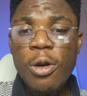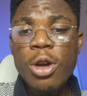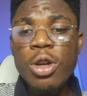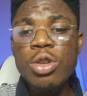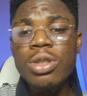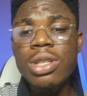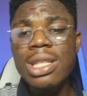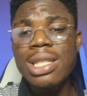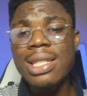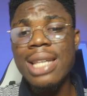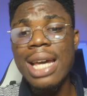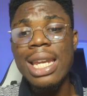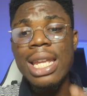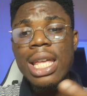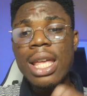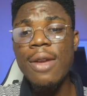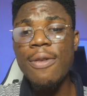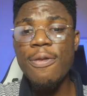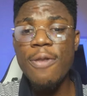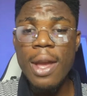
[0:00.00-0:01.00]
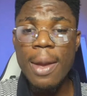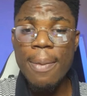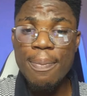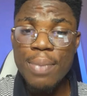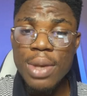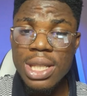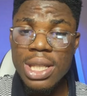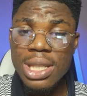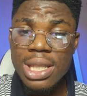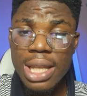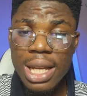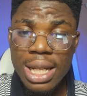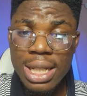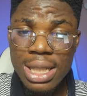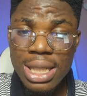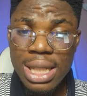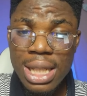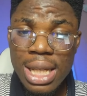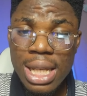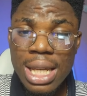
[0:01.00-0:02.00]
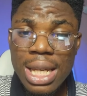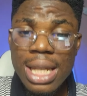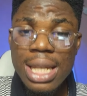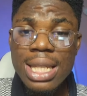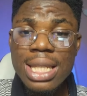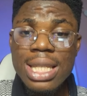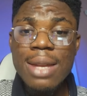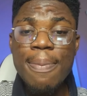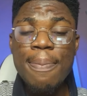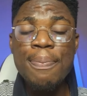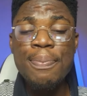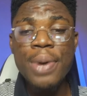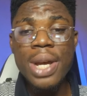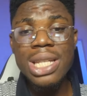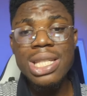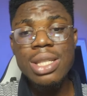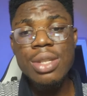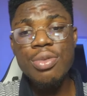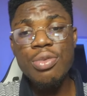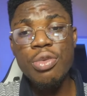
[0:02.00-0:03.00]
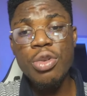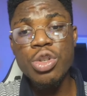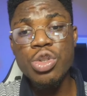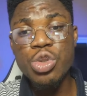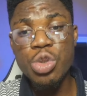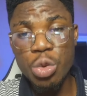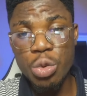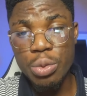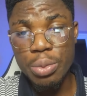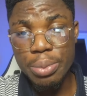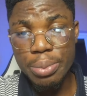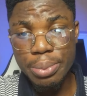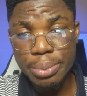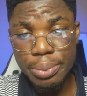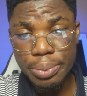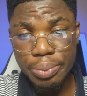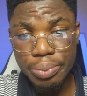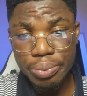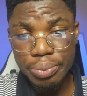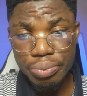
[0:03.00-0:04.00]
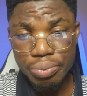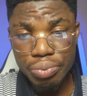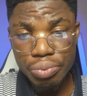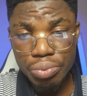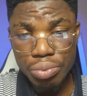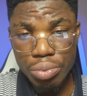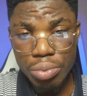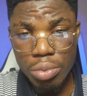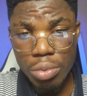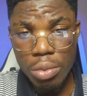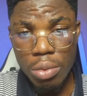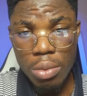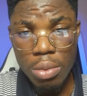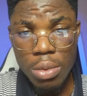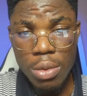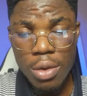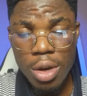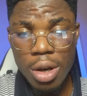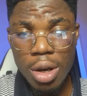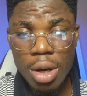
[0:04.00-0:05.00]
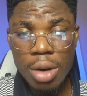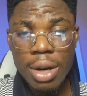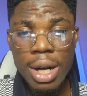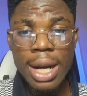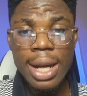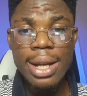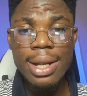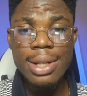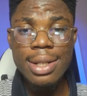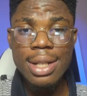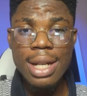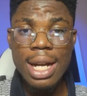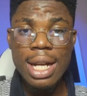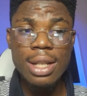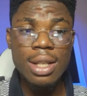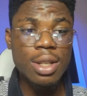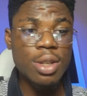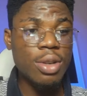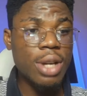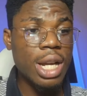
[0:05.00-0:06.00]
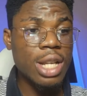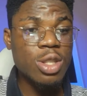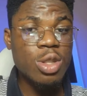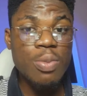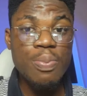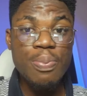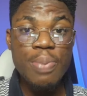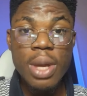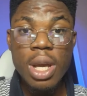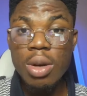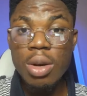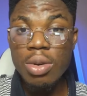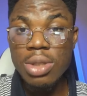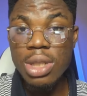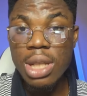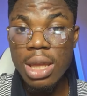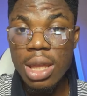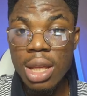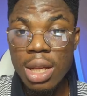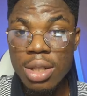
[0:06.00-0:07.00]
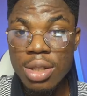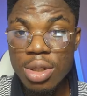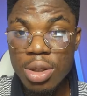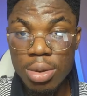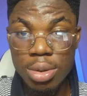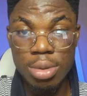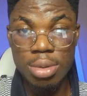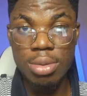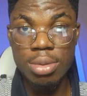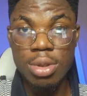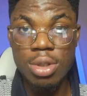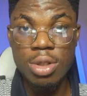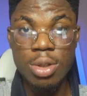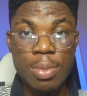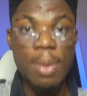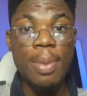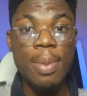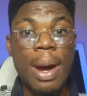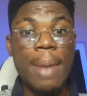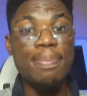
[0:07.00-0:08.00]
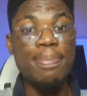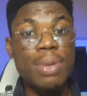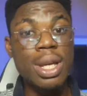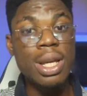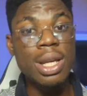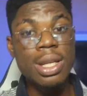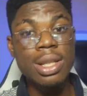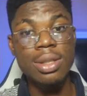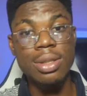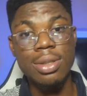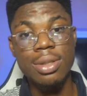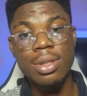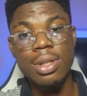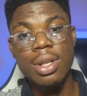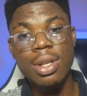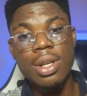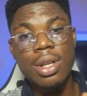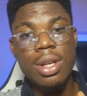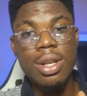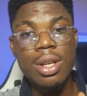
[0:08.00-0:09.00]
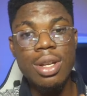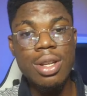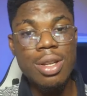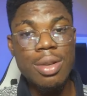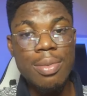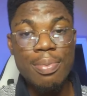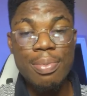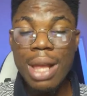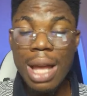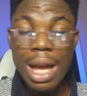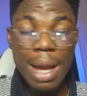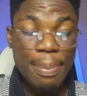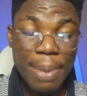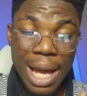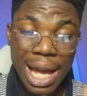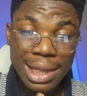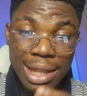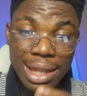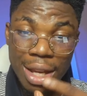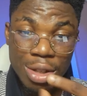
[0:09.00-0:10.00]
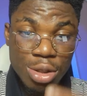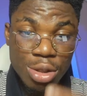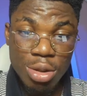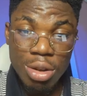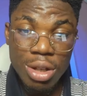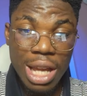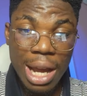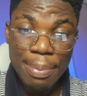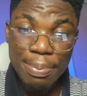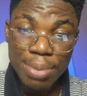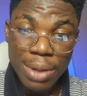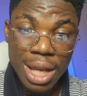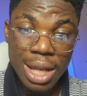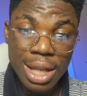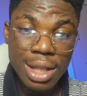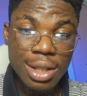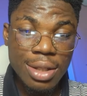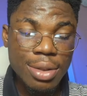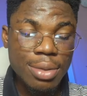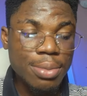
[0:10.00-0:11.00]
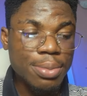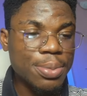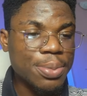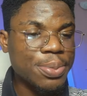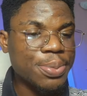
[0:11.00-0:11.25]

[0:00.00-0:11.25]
you decide if a business is the best for you? Alright, I need you guys to pay close attention. Some people are playing. Pay attention, you're playing.